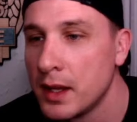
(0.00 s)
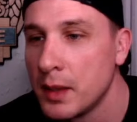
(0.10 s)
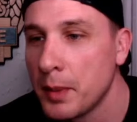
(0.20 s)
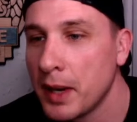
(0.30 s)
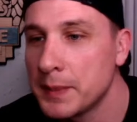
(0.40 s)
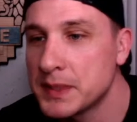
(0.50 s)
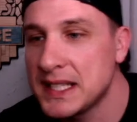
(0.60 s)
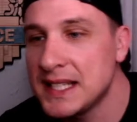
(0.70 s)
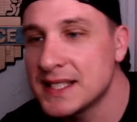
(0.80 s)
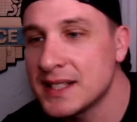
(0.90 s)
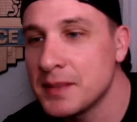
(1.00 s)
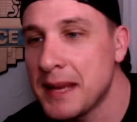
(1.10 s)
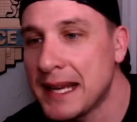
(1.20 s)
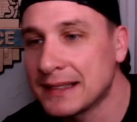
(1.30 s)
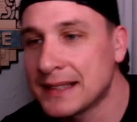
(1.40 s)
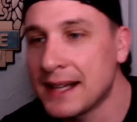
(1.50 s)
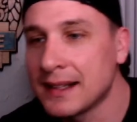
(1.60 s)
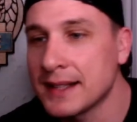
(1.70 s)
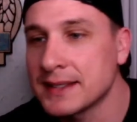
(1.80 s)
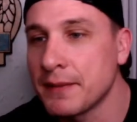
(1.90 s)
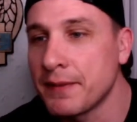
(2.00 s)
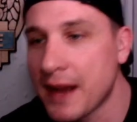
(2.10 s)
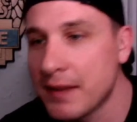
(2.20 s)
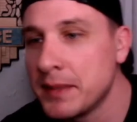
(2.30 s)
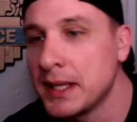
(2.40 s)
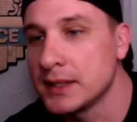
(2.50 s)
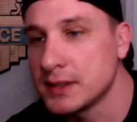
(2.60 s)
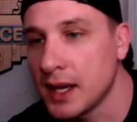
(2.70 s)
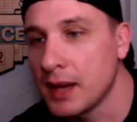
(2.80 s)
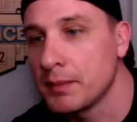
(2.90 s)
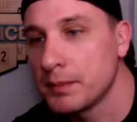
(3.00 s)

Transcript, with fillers: Pipes easy to make. Take less than five minutes. Yep.